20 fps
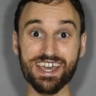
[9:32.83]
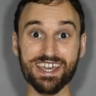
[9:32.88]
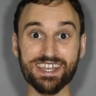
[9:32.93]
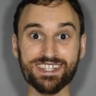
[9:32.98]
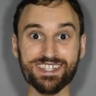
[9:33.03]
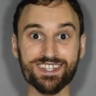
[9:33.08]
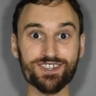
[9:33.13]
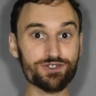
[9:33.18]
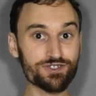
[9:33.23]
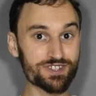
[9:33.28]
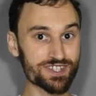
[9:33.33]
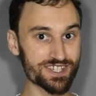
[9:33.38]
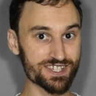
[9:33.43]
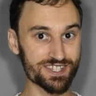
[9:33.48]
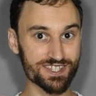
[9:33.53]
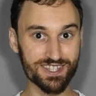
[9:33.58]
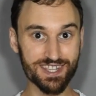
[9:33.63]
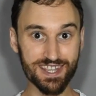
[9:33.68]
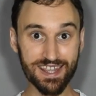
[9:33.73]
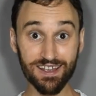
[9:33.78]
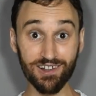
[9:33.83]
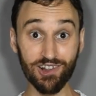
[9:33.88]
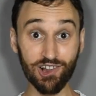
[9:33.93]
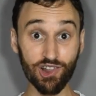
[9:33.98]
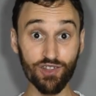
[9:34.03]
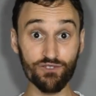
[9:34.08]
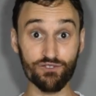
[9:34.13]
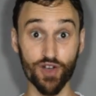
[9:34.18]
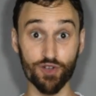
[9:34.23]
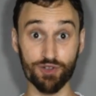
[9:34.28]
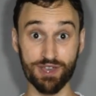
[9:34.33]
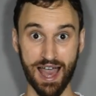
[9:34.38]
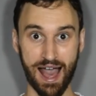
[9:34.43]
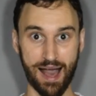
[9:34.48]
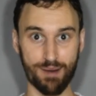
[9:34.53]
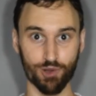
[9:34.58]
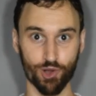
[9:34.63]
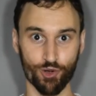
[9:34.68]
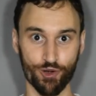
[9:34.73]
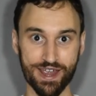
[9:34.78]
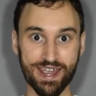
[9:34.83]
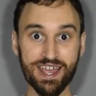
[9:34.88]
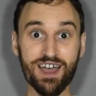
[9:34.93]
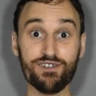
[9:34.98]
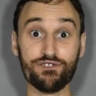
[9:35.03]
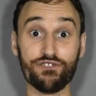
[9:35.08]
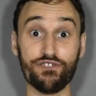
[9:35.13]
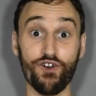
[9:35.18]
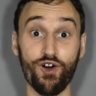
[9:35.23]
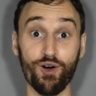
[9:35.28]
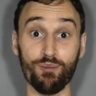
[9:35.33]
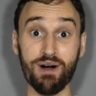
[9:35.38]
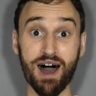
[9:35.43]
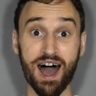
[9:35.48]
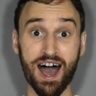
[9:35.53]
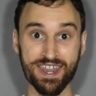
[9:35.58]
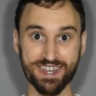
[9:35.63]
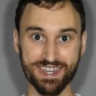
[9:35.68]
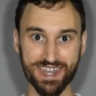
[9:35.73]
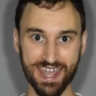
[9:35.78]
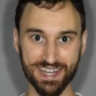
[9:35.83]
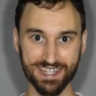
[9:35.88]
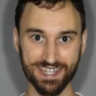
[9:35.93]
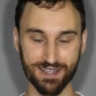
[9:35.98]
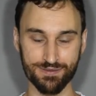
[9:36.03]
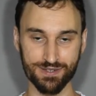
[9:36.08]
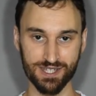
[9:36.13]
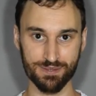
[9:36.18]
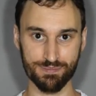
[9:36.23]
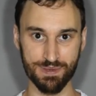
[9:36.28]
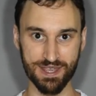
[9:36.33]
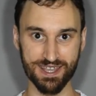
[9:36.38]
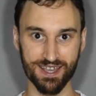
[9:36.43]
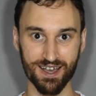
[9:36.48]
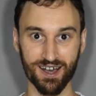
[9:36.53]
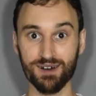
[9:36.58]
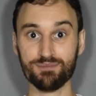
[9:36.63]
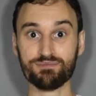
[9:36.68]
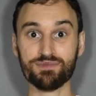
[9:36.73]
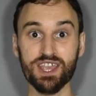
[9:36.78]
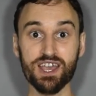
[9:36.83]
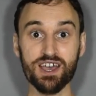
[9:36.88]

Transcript: is to steal vocabulary from a native speaker.